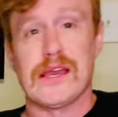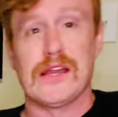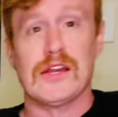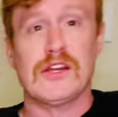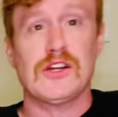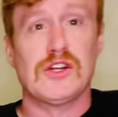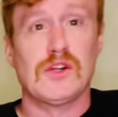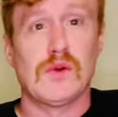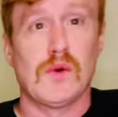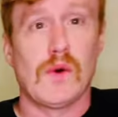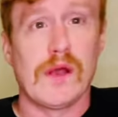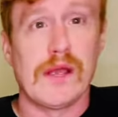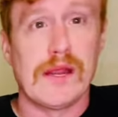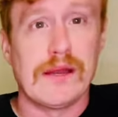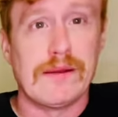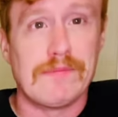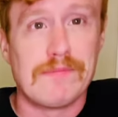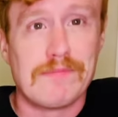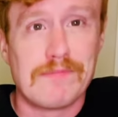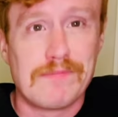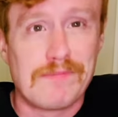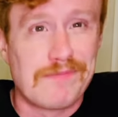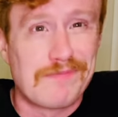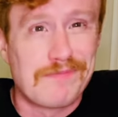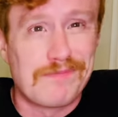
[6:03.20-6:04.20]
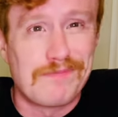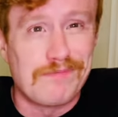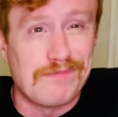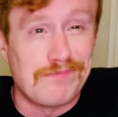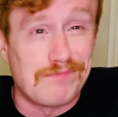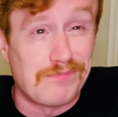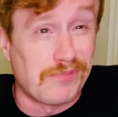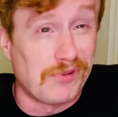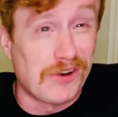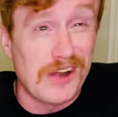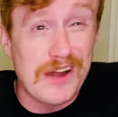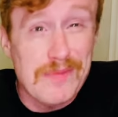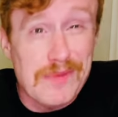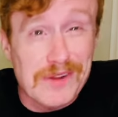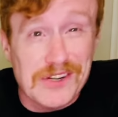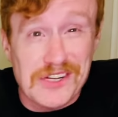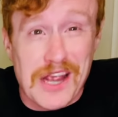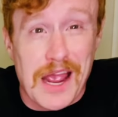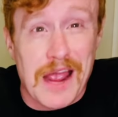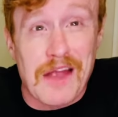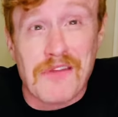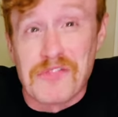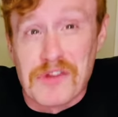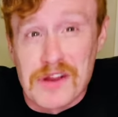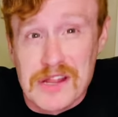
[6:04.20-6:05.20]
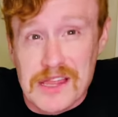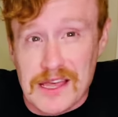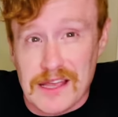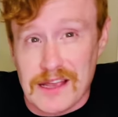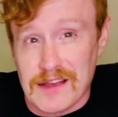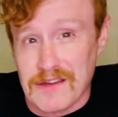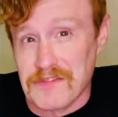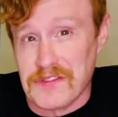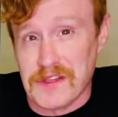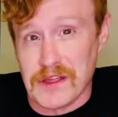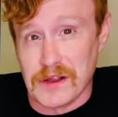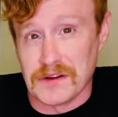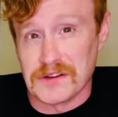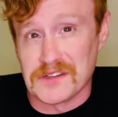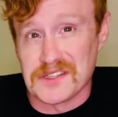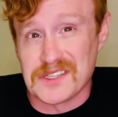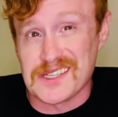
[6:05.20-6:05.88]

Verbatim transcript: enjoyed pretty much everything of theirs